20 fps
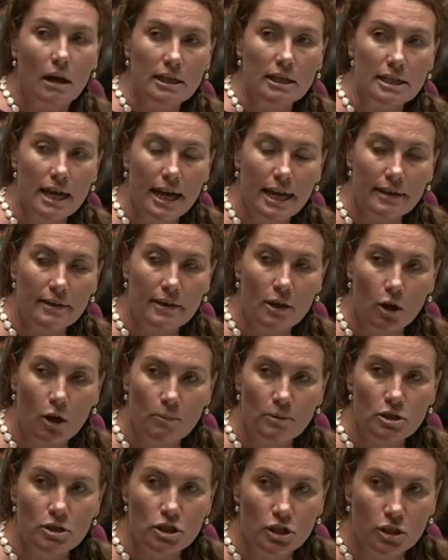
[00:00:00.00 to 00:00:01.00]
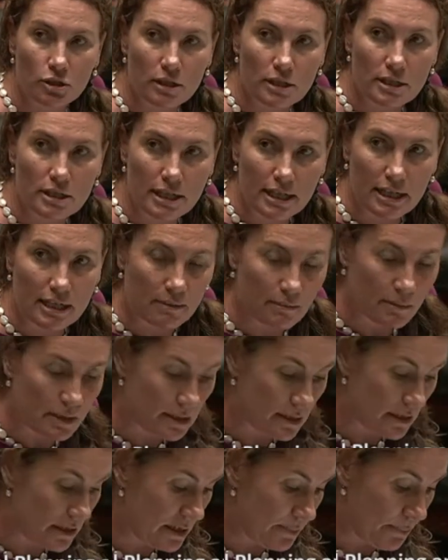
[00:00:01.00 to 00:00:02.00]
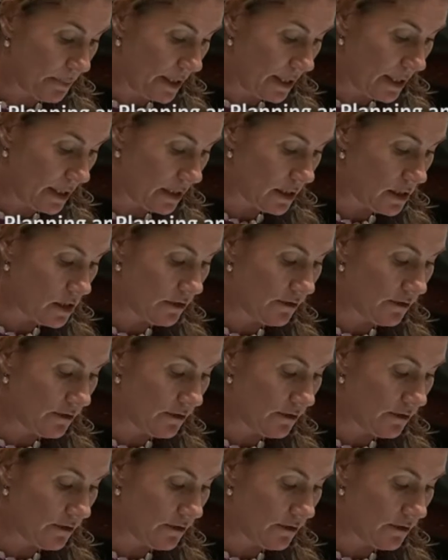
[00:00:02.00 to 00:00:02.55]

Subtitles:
I take the opportunity, Mr Speaker,